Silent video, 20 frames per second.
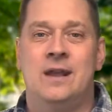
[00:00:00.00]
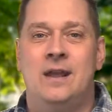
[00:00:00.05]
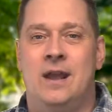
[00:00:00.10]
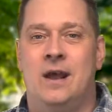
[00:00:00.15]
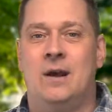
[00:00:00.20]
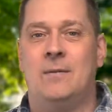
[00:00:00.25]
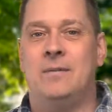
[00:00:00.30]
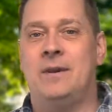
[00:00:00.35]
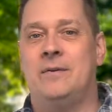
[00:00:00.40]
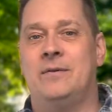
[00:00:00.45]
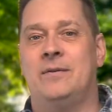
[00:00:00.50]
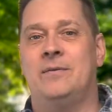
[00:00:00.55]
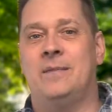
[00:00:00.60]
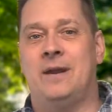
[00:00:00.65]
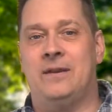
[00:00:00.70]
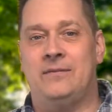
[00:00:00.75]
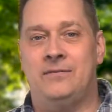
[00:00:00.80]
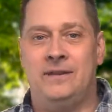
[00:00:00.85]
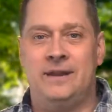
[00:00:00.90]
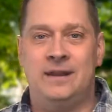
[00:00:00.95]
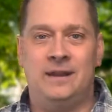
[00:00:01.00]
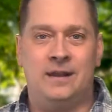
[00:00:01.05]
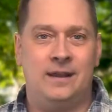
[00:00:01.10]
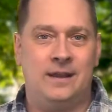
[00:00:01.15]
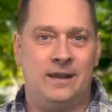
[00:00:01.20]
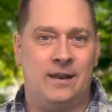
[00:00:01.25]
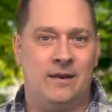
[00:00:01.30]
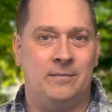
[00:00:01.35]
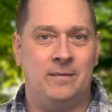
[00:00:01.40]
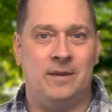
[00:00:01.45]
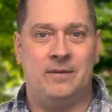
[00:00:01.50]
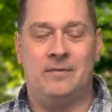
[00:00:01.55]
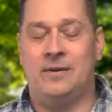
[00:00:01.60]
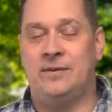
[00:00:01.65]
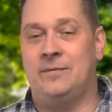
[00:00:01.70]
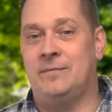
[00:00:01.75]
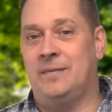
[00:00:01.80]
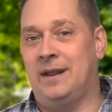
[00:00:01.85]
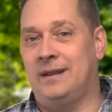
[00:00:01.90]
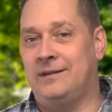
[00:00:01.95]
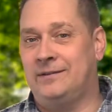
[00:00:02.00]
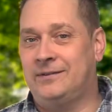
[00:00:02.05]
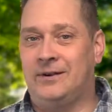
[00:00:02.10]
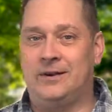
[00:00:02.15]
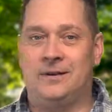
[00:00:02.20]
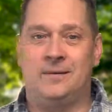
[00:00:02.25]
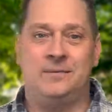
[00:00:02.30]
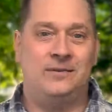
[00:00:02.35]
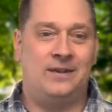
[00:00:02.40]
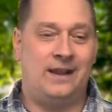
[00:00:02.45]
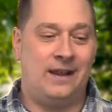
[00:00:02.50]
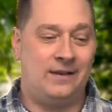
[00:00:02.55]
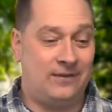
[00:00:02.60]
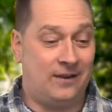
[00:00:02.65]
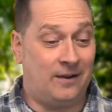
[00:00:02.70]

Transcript: Help me with my feeling. Help me with my circumstance.